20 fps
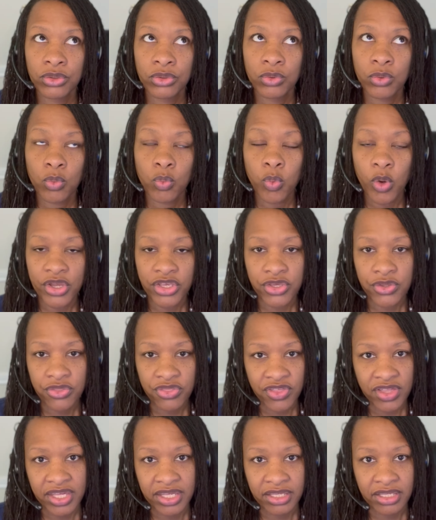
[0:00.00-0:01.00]
what you
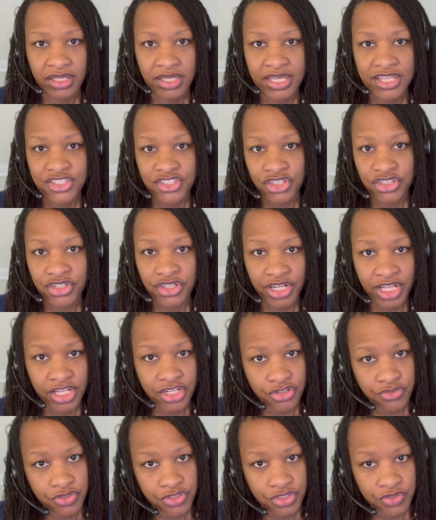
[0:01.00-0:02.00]
think is a good
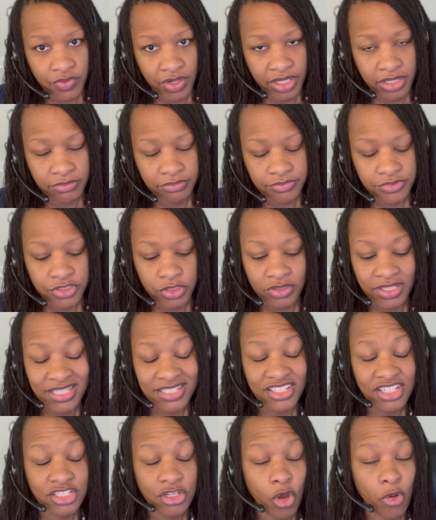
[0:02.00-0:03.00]
interest rate. So let's
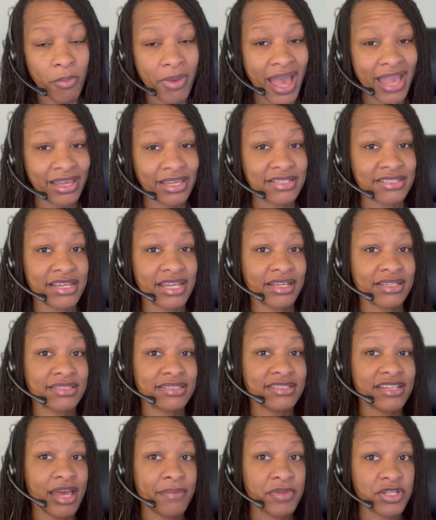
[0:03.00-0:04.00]
just go back and take a
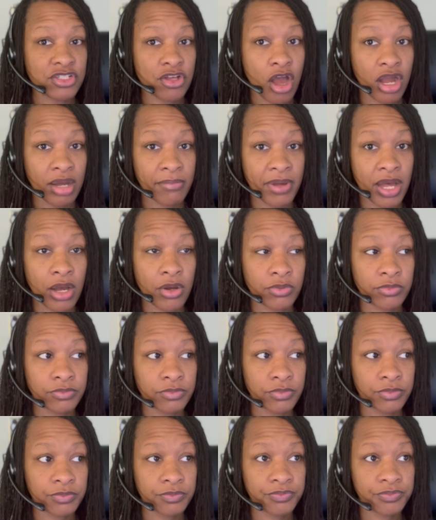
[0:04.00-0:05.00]
step and talk about
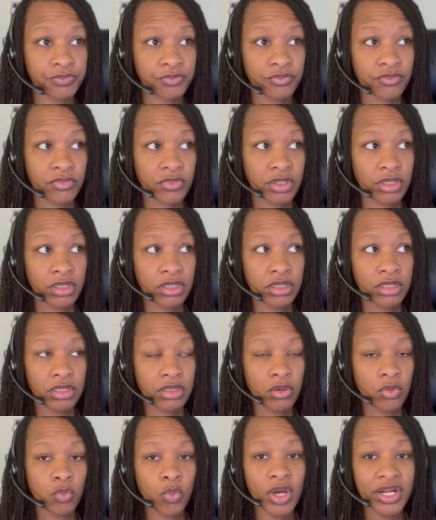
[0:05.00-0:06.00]

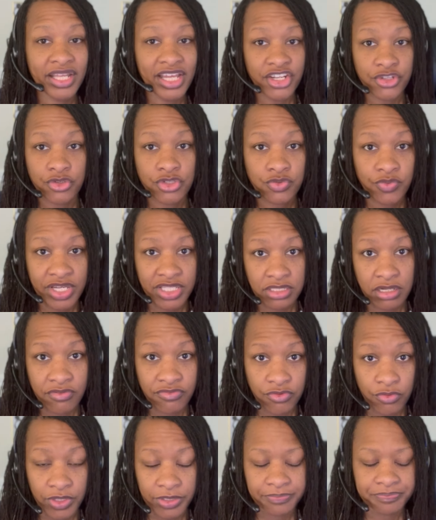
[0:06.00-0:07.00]
what interest rates are
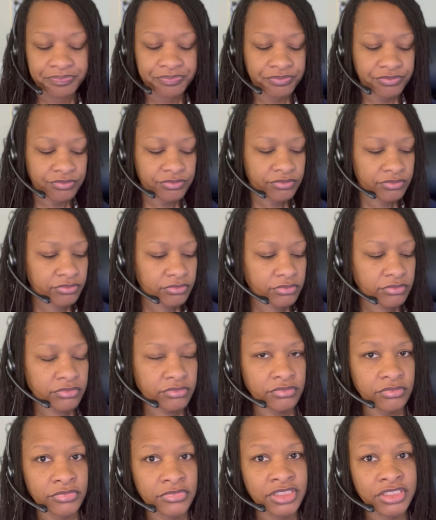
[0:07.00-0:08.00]
for.
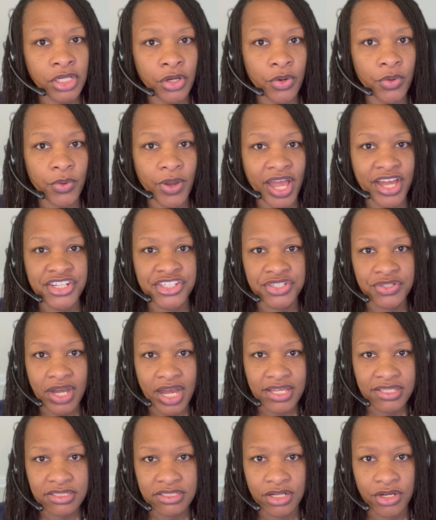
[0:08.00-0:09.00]
So as you
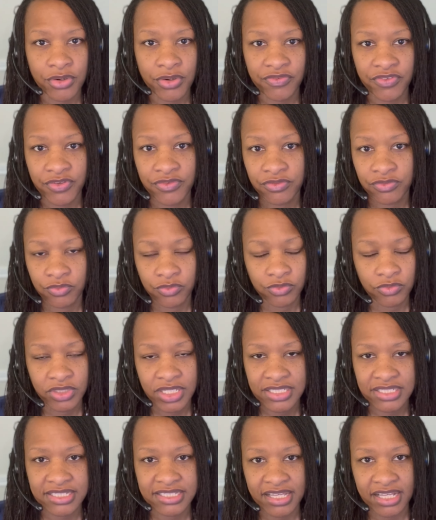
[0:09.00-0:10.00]
guys know, if you've
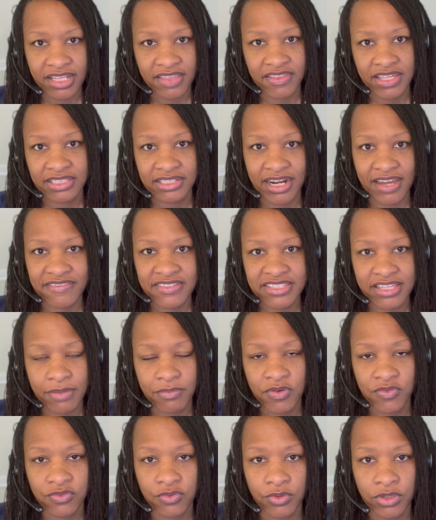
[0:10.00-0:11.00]
listened to anything that I've said
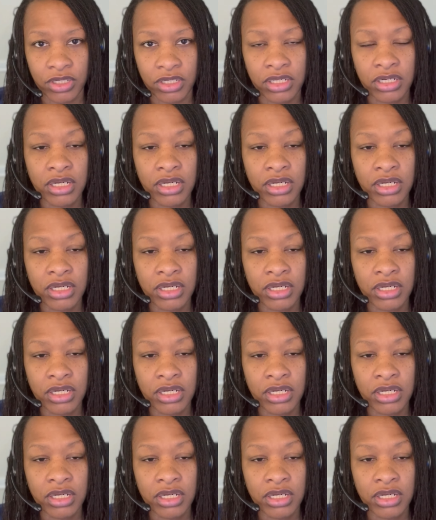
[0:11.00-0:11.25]
before,